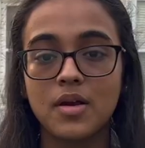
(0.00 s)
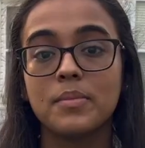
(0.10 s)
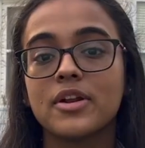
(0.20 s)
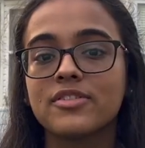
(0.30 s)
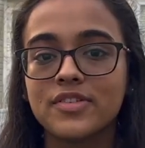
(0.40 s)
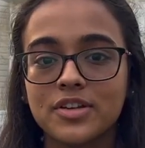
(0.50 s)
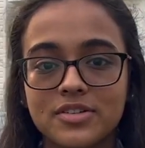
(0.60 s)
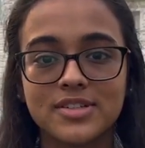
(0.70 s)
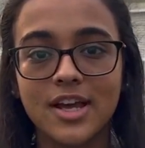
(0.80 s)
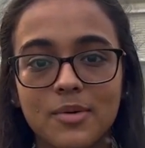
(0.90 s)
But if we use
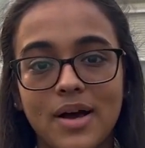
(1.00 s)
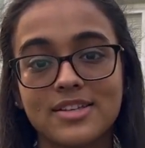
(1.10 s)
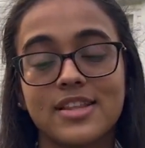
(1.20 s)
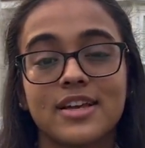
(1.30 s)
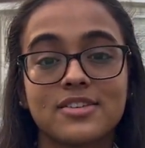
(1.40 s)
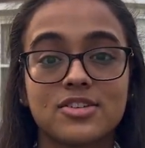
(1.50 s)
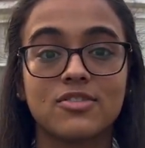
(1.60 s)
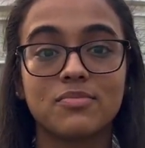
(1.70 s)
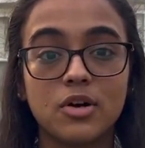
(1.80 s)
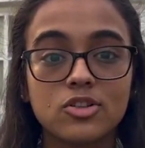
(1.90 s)
nanobots, they can serve
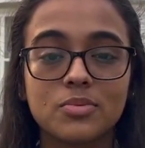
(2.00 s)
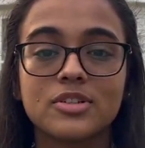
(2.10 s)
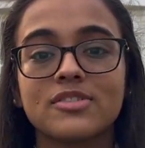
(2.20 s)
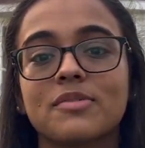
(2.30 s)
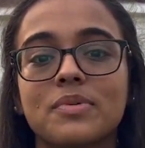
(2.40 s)
multiple different